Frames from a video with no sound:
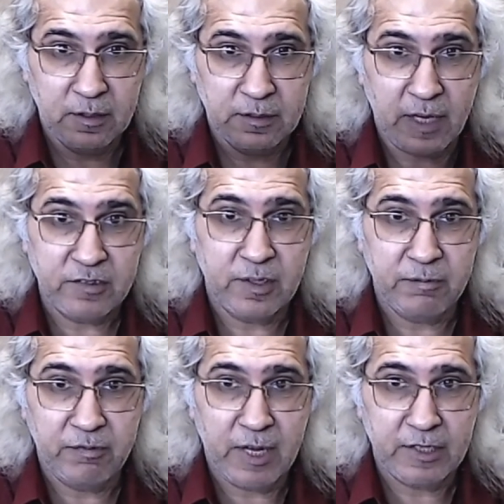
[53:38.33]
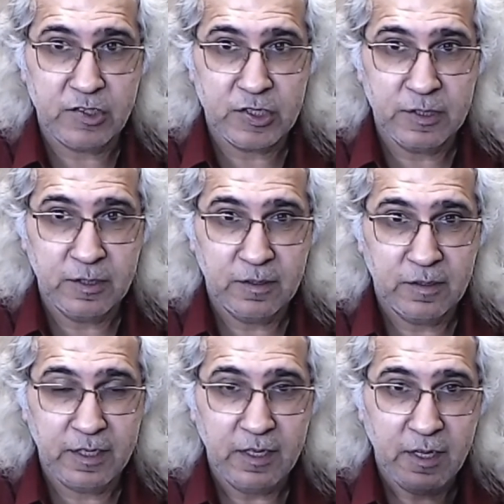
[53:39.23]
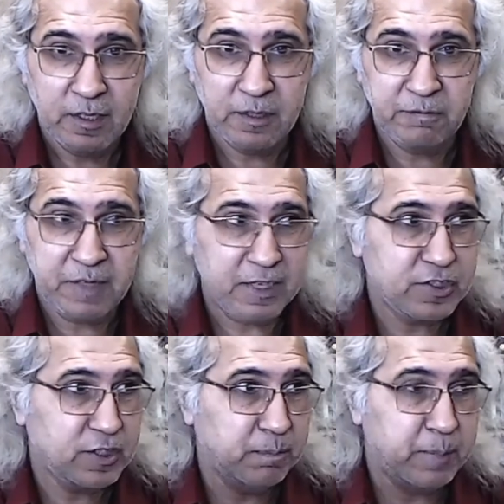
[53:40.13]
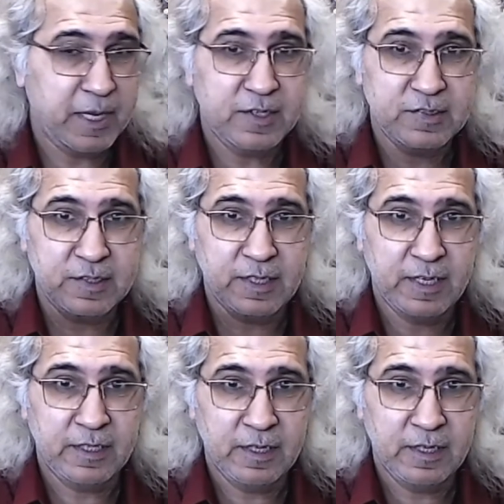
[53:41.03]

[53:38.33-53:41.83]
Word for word: That's reflection, right? Reflection based in